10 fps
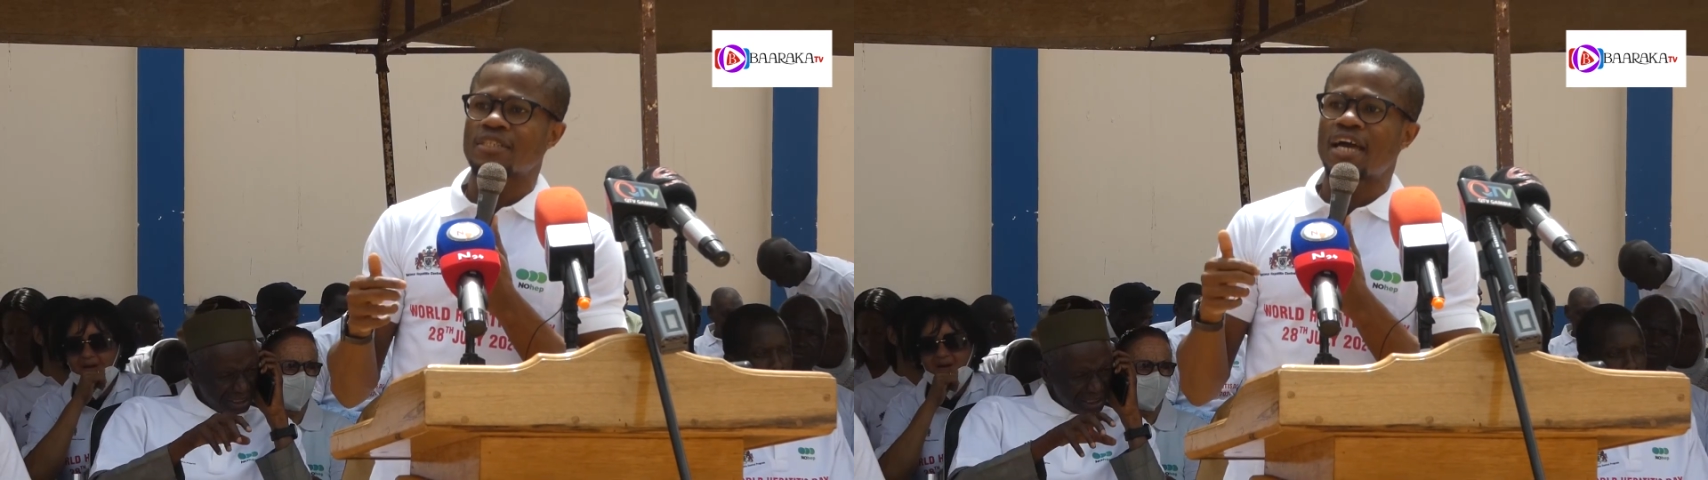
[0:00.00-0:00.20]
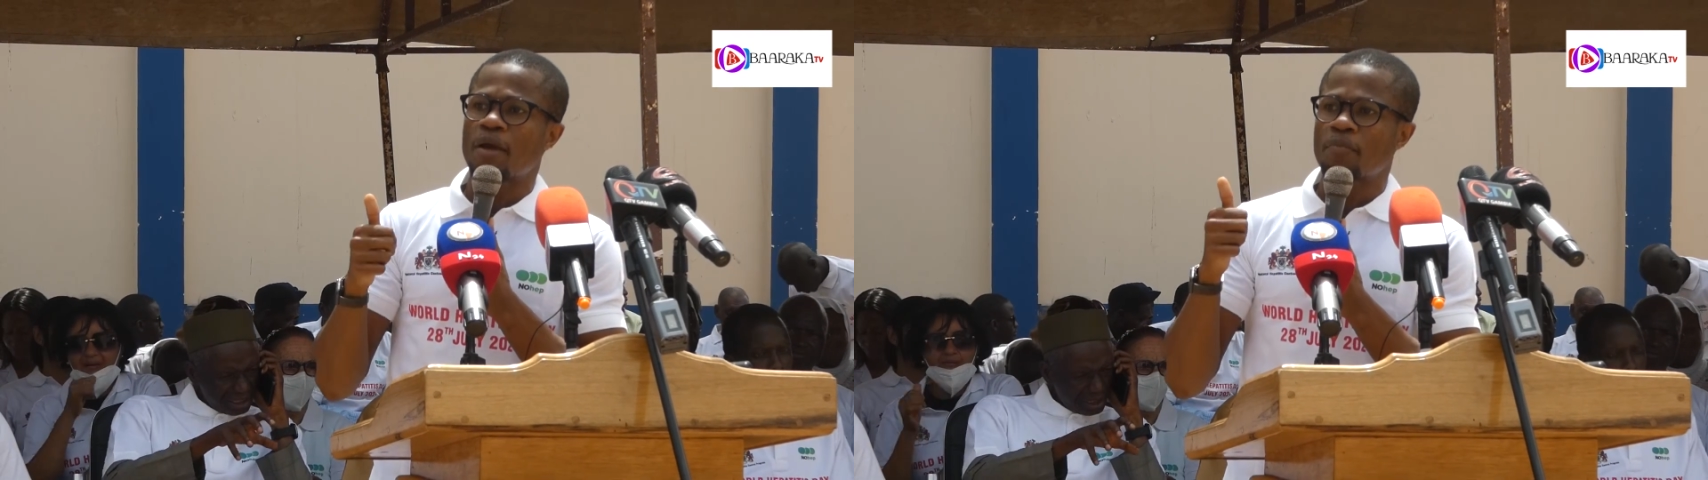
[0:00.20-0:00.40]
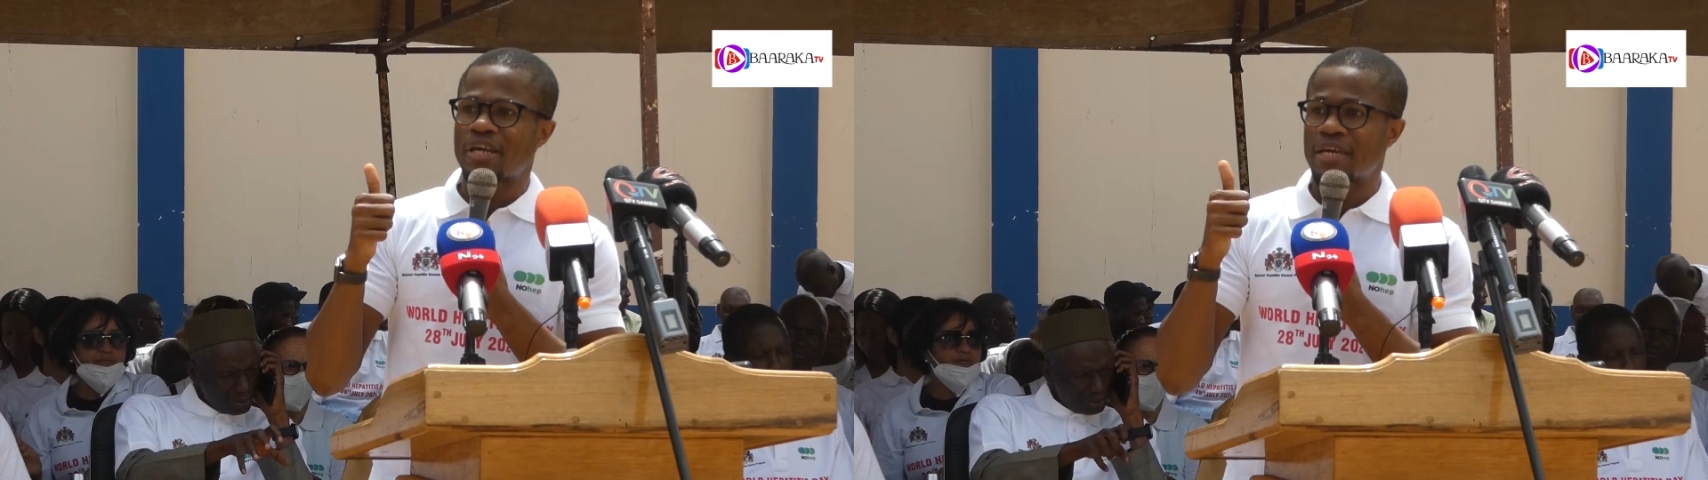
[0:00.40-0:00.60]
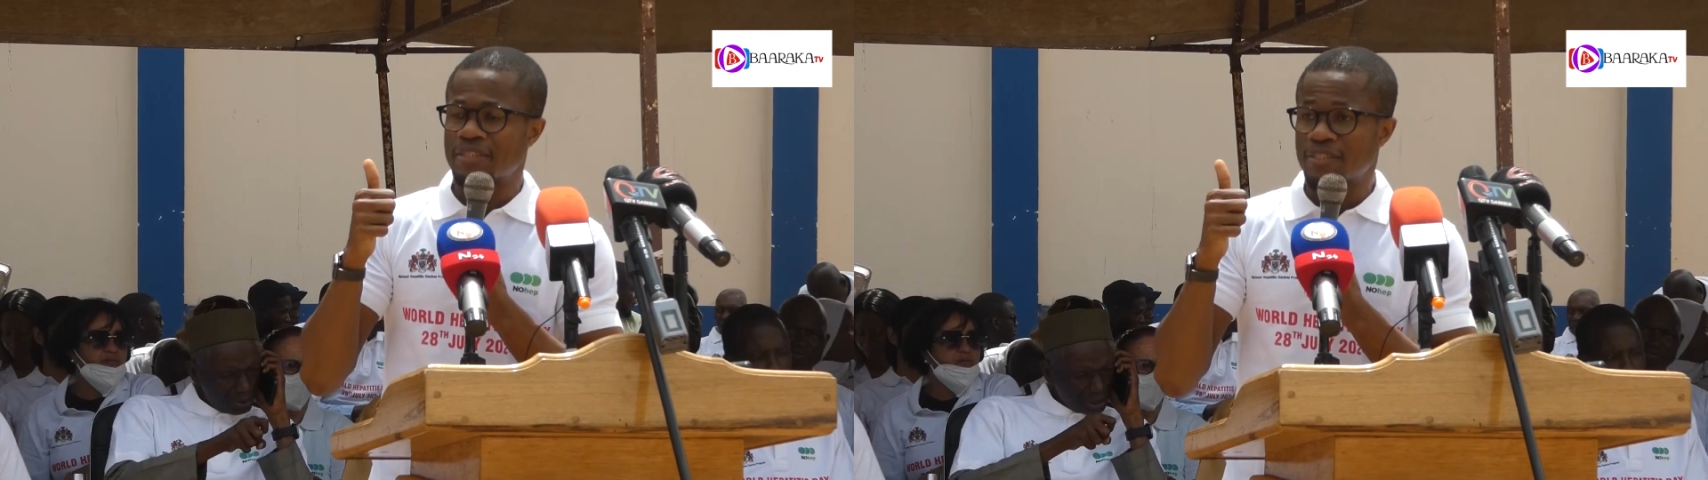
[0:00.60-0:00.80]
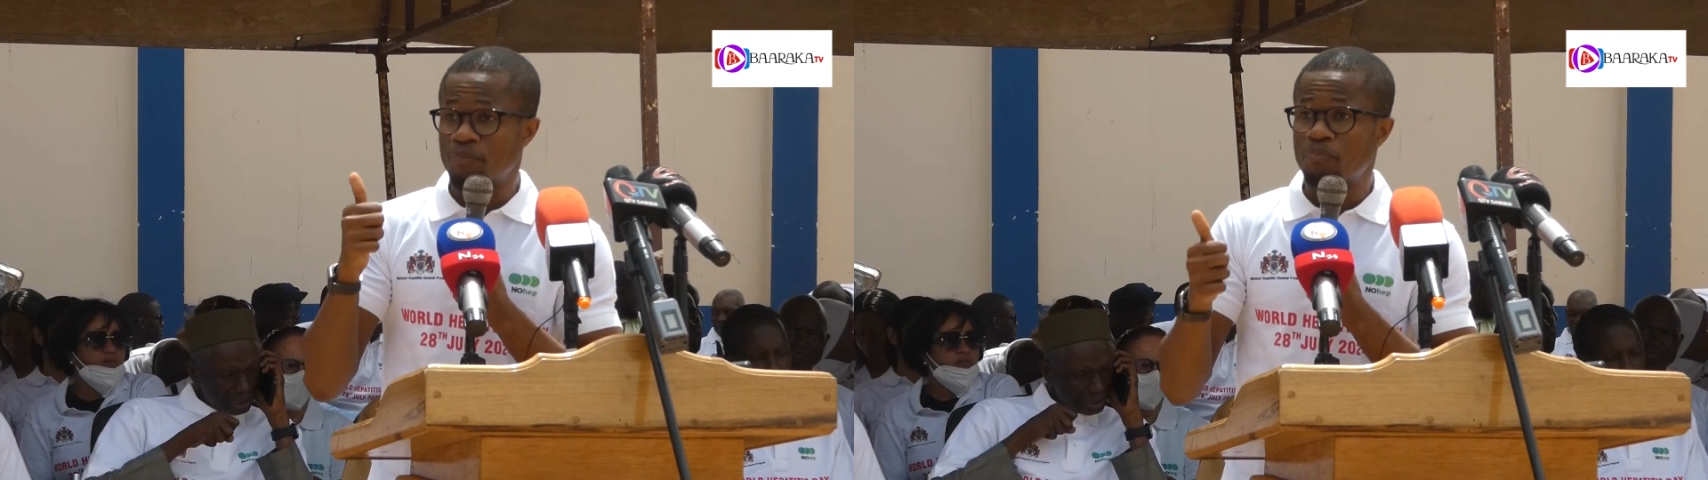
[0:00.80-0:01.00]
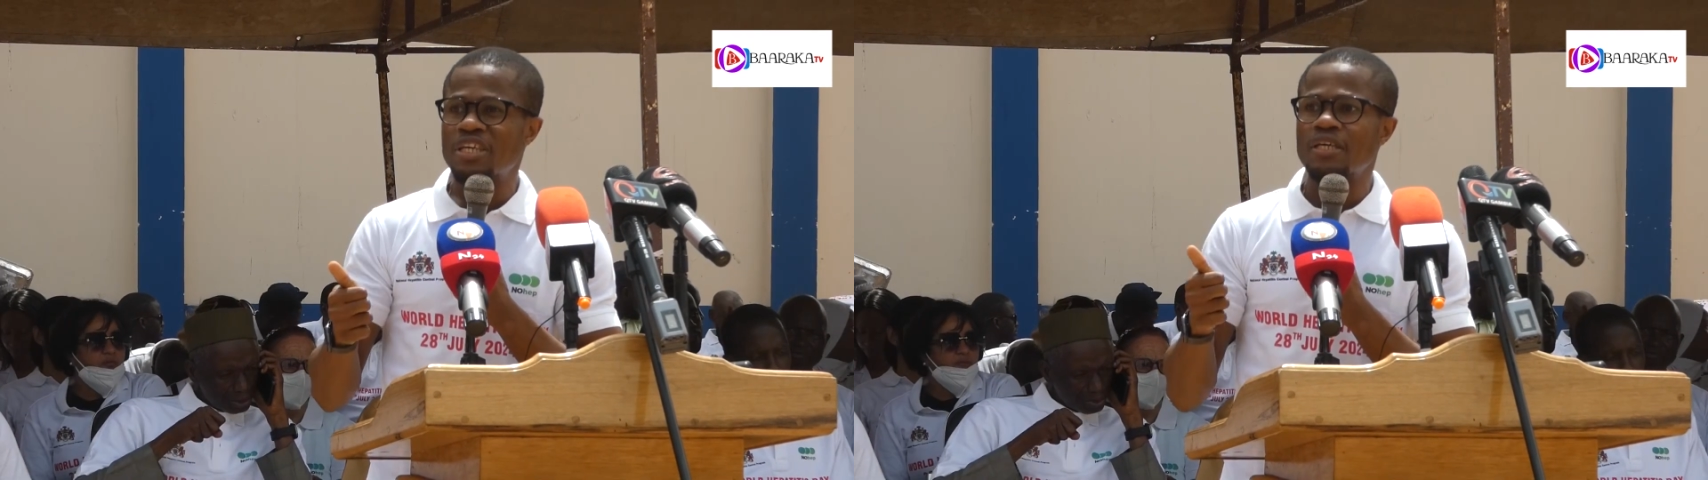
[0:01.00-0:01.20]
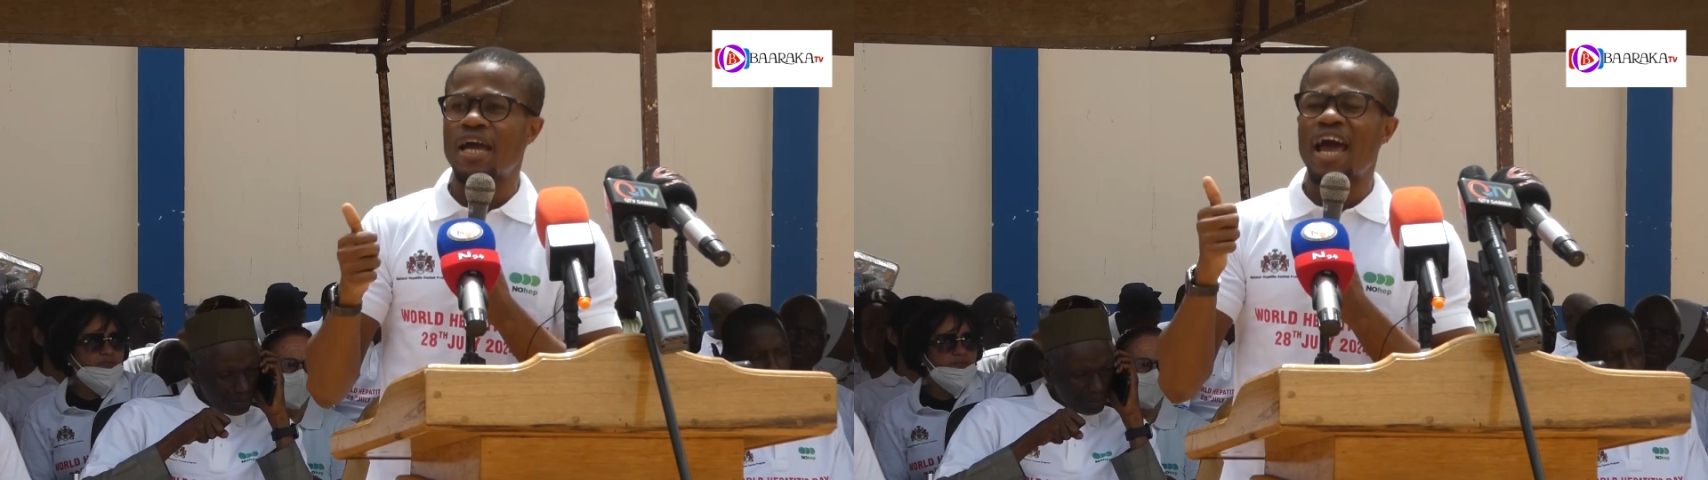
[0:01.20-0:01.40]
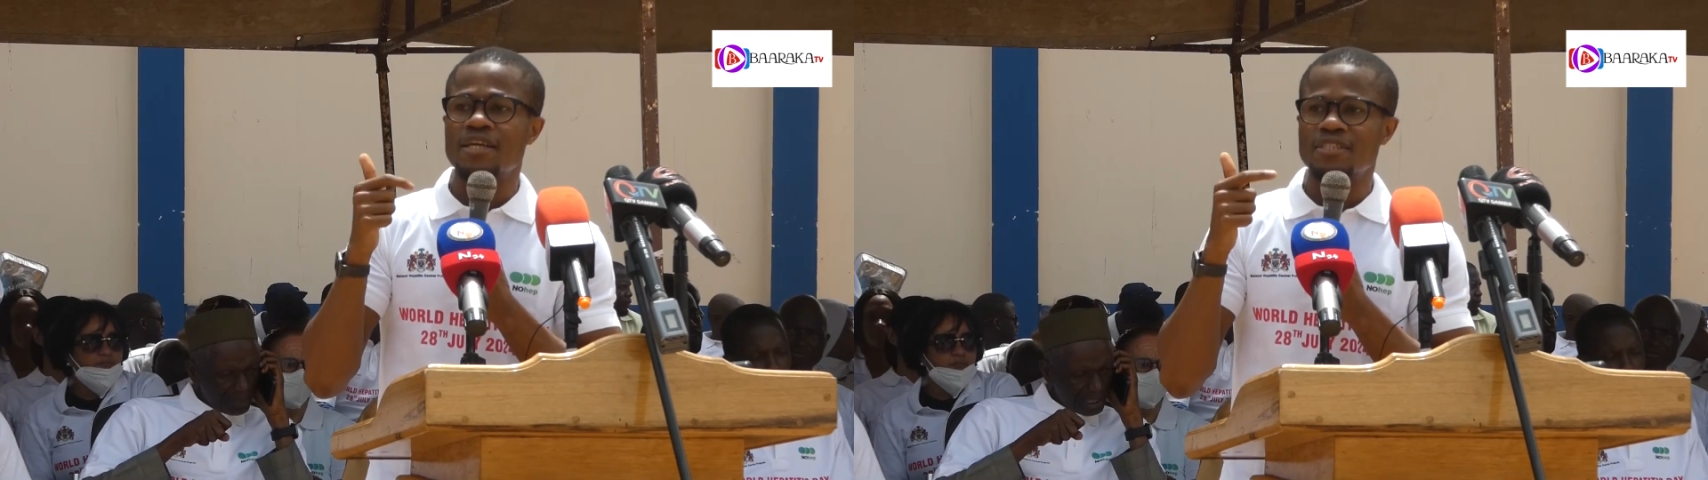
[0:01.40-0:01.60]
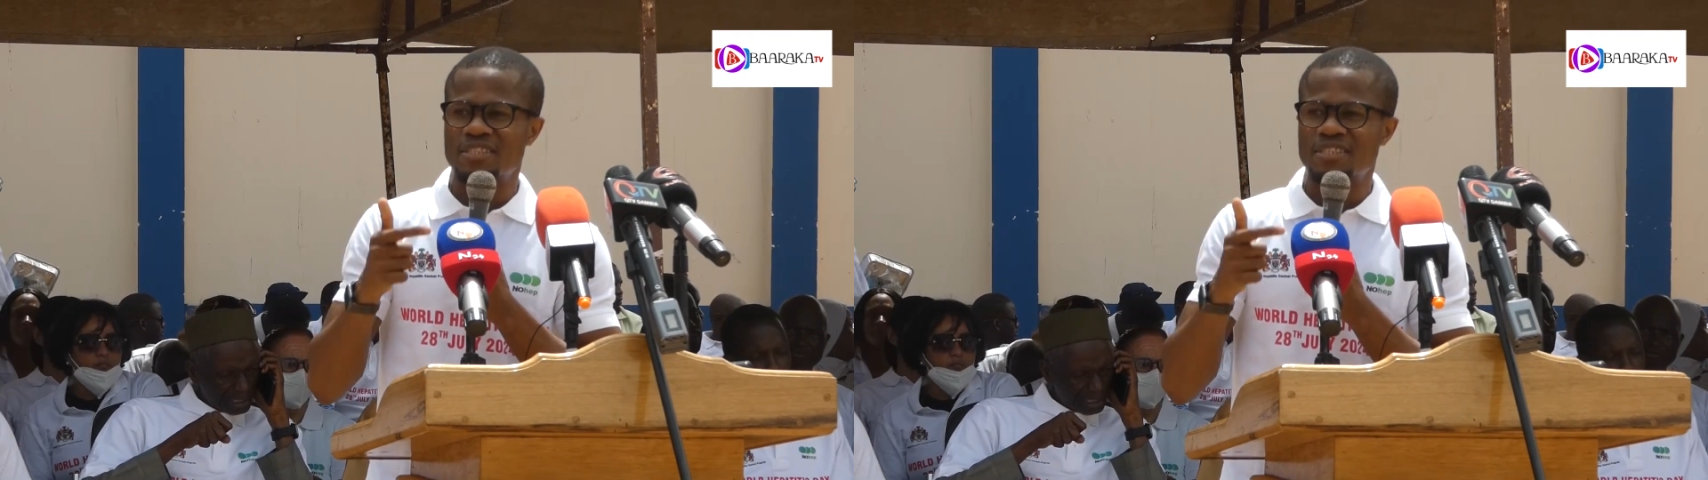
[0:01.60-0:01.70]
are hepatitis B and